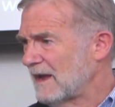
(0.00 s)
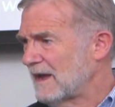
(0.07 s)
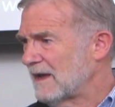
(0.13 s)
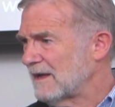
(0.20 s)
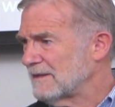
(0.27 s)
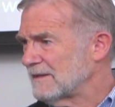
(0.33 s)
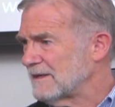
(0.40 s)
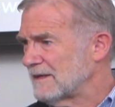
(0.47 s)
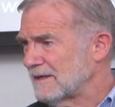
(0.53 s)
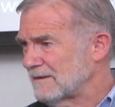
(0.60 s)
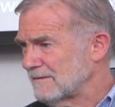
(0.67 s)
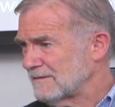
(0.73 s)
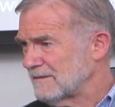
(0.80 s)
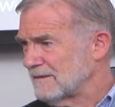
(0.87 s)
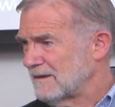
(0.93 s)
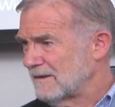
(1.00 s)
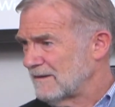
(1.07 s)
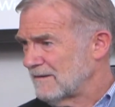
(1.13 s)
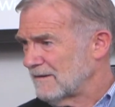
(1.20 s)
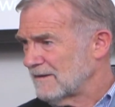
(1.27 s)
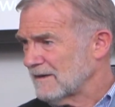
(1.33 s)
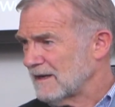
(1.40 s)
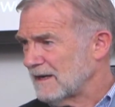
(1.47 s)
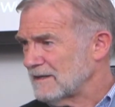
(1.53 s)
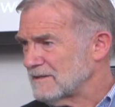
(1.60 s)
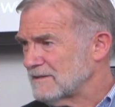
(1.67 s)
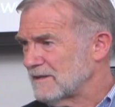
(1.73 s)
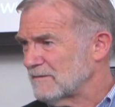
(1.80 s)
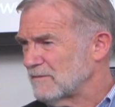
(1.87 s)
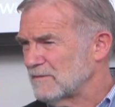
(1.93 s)
And uh, our
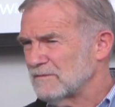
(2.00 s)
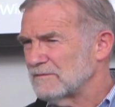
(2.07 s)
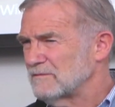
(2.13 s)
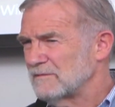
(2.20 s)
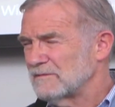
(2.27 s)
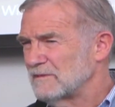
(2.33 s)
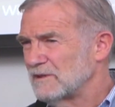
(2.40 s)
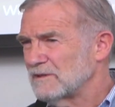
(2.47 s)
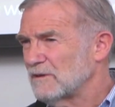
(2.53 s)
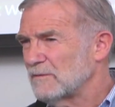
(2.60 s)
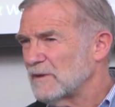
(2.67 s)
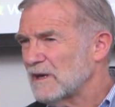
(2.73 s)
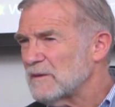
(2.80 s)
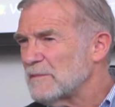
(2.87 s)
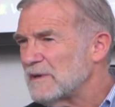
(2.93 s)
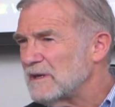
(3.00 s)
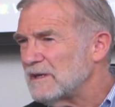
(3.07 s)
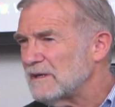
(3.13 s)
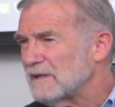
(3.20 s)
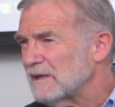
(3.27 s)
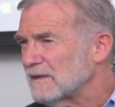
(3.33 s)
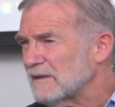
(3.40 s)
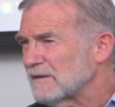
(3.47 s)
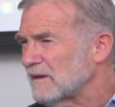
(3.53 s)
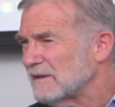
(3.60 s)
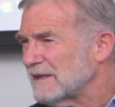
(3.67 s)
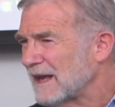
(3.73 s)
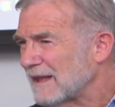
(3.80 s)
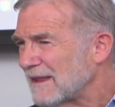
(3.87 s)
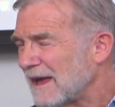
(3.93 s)
guys said, well, you don't want to be uh,
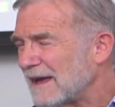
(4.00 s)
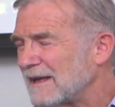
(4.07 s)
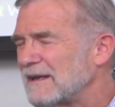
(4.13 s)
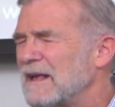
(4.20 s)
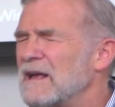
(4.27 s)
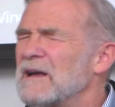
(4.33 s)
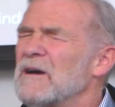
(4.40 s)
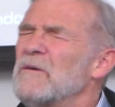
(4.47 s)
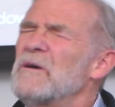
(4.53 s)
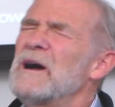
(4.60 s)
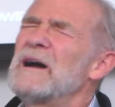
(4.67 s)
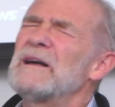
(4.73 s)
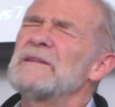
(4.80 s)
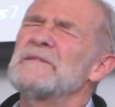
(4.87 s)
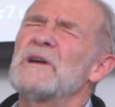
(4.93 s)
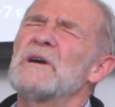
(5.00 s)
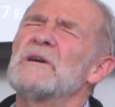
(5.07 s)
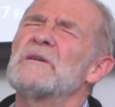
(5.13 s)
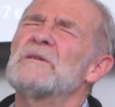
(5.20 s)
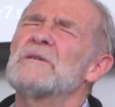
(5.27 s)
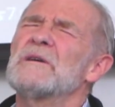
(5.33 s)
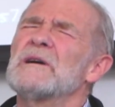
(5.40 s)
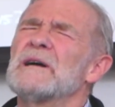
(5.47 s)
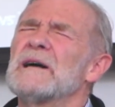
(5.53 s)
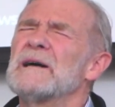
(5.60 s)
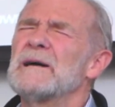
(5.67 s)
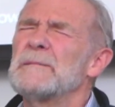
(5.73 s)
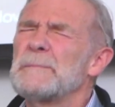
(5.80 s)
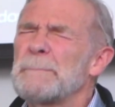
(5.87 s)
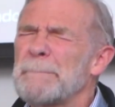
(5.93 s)
an ally? Well, no.
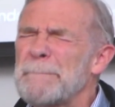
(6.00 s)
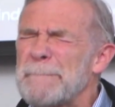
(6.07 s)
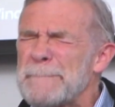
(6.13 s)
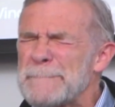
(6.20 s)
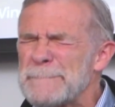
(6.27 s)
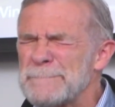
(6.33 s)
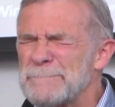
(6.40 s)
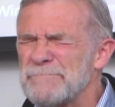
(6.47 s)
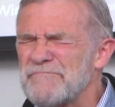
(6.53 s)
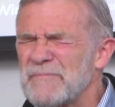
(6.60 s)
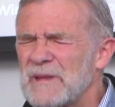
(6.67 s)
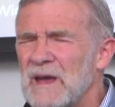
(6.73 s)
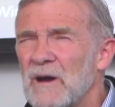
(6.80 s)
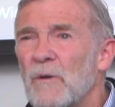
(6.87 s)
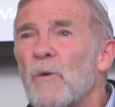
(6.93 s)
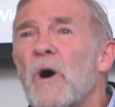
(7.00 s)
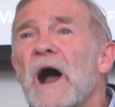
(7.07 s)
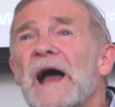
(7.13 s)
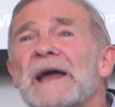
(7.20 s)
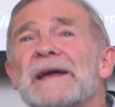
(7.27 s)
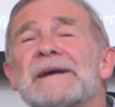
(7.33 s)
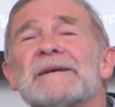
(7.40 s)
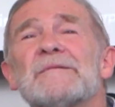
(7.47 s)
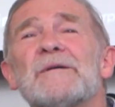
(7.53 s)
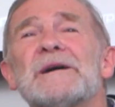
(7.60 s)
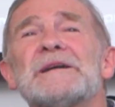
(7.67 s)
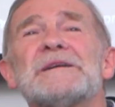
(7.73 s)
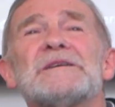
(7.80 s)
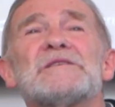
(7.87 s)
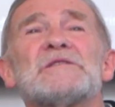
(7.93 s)
Um, why?
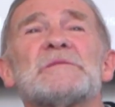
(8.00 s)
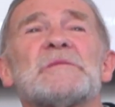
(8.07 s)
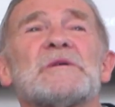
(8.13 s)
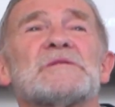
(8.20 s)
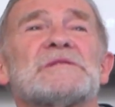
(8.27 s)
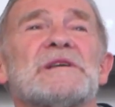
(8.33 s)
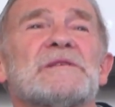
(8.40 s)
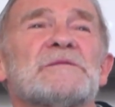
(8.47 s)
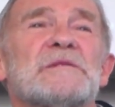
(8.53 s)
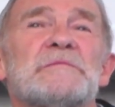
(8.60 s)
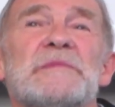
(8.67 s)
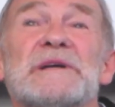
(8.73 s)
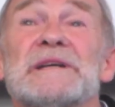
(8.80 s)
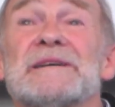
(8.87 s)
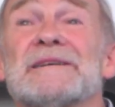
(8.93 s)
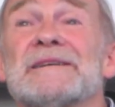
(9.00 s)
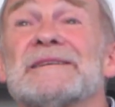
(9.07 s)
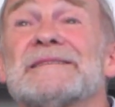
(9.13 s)
Why do you suppose that would be?